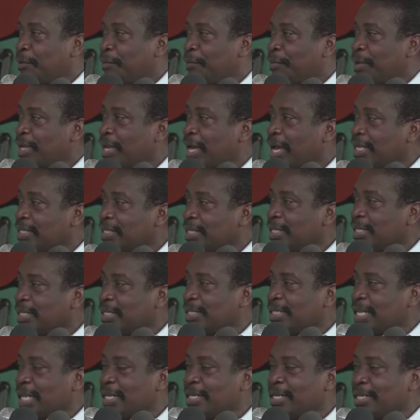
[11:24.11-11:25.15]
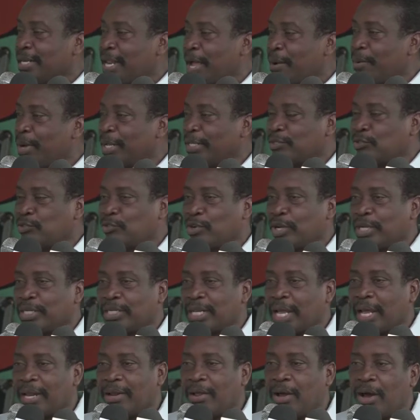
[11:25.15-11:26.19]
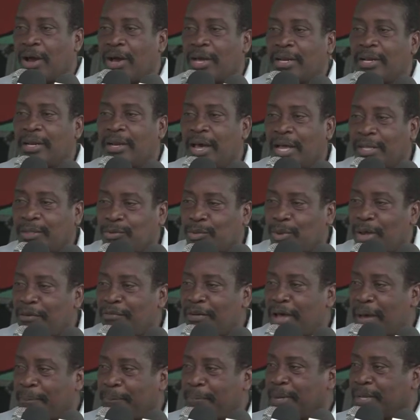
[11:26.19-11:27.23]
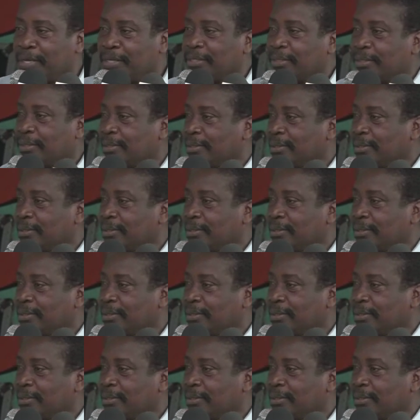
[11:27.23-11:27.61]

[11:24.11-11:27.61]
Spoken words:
because he said the demonstration ought not to have happened